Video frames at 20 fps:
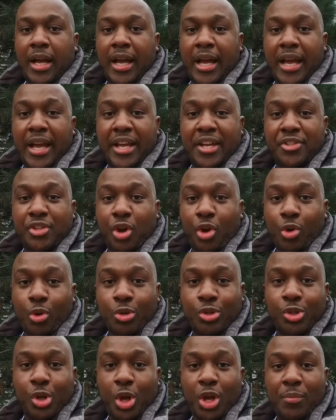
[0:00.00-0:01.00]
It is
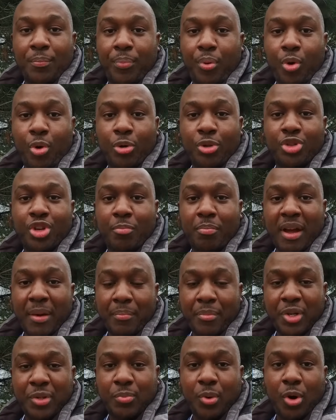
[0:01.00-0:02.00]
also important to
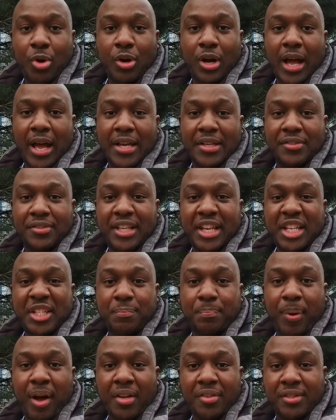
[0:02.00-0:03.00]
remember as well, guys, these
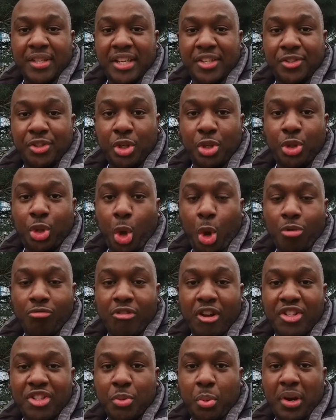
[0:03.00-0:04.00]
buses do not
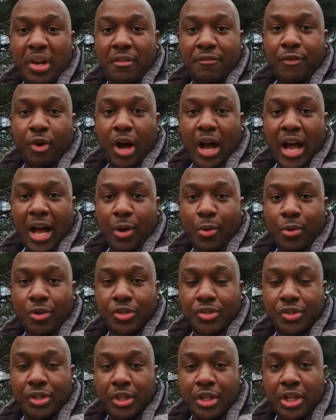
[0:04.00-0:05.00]
run 24
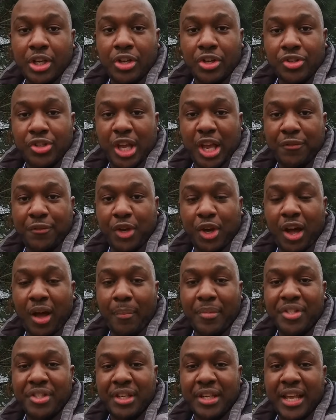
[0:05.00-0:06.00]
hours. So if you're
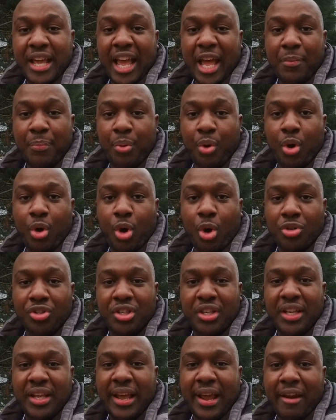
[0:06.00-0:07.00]
coming to the airport or
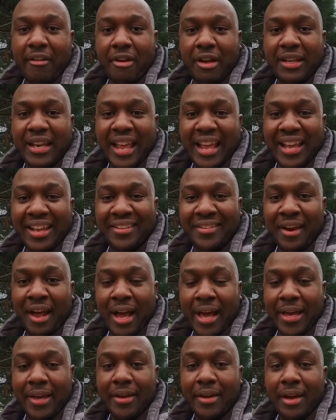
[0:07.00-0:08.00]
to the area late at
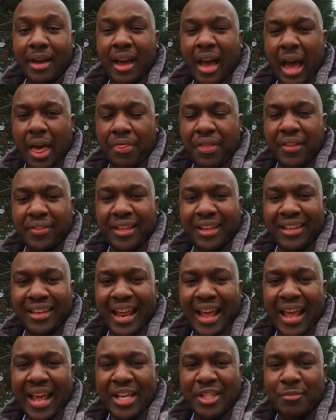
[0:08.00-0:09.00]
night, I think the
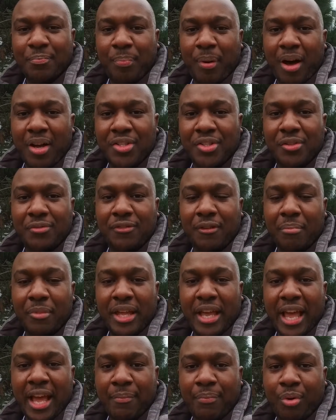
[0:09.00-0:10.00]
latest bus from
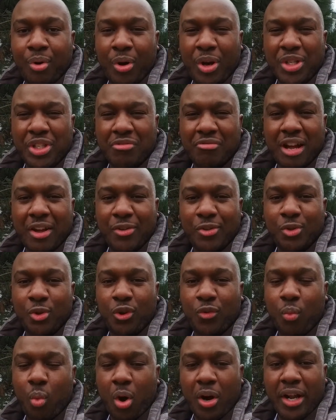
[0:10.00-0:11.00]
the airport is around sort
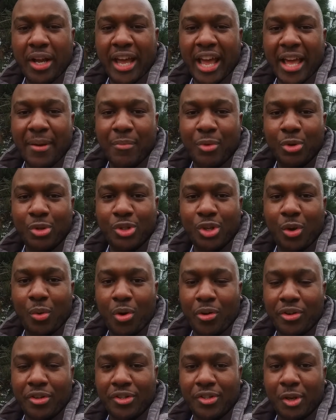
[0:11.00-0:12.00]
of 1 AM or so
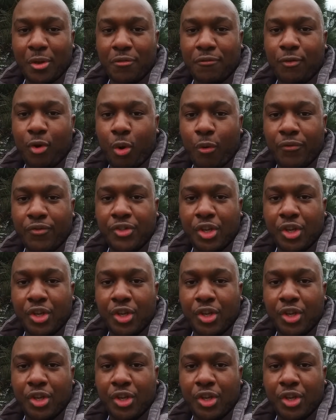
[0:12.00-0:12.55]
on and so forth.